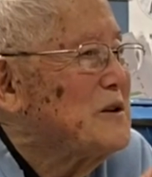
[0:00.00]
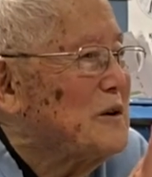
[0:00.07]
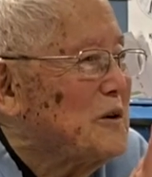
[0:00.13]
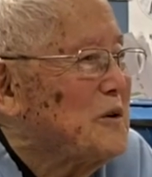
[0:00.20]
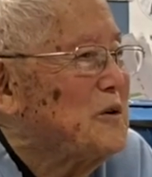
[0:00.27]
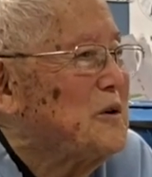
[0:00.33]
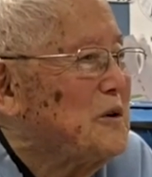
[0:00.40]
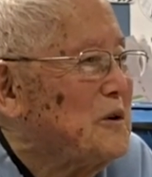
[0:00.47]
learn
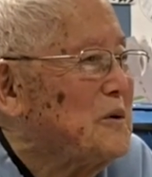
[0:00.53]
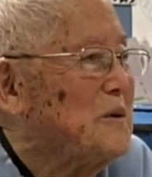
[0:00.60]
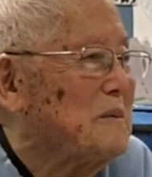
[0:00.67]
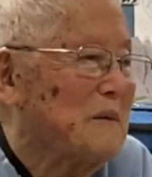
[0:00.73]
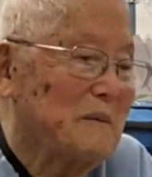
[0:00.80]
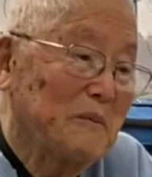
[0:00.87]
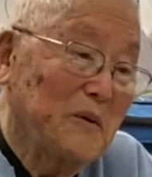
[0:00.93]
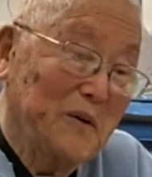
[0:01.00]
to do it,
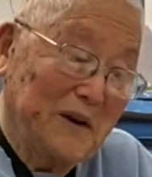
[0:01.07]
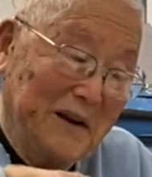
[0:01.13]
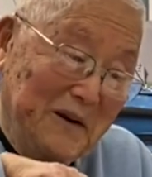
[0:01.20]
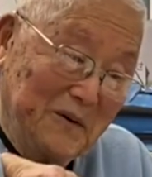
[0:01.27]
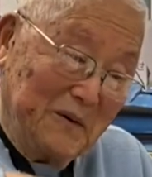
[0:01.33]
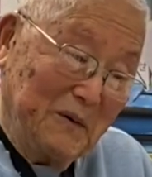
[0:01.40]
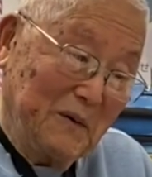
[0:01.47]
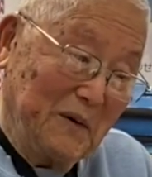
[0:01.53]
but boy,
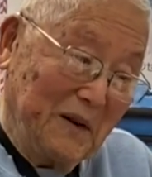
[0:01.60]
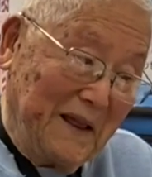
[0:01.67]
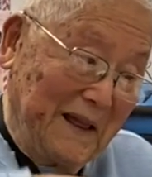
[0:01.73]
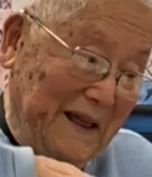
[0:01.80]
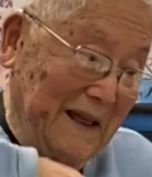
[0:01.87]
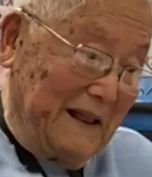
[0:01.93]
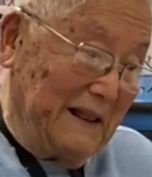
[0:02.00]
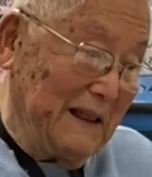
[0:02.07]
they're
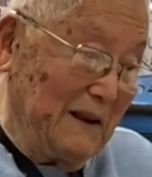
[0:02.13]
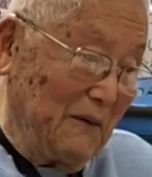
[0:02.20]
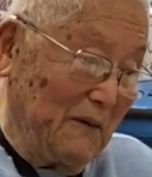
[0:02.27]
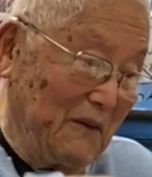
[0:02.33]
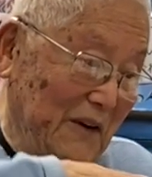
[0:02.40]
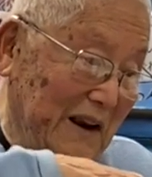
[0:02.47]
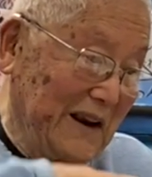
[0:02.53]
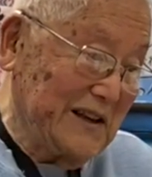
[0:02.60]

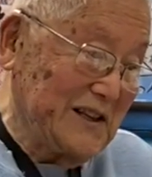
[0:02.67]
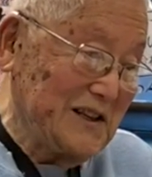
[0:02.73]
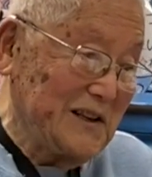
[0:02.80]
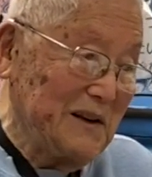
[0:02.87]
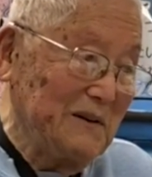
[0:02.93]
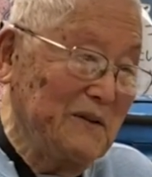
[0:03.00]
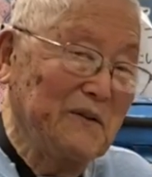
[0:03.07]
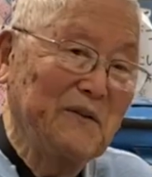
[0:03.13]
very
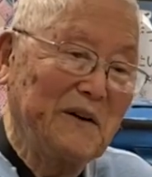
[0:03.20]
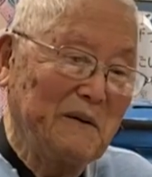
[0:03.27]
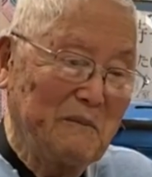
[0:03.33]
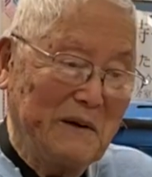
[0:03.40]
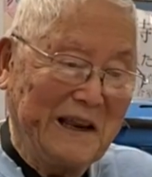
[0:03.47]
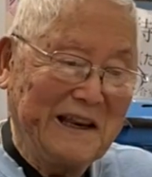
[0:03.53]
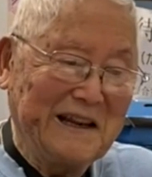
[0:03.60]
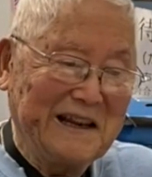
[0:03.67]
skillful in
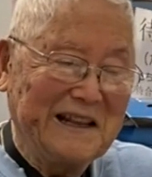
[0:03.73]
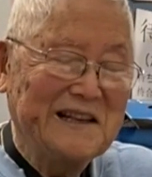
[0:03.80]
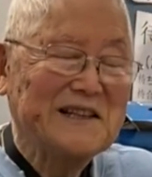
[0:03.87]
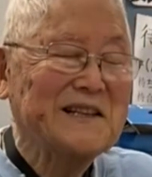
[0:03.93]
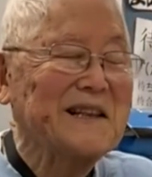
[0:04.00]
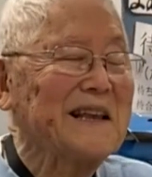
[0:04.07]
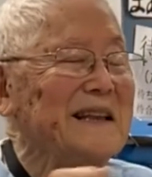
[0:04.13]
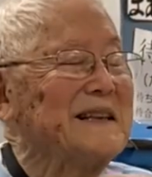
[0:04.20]
making these
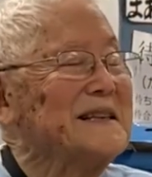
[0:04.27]
things.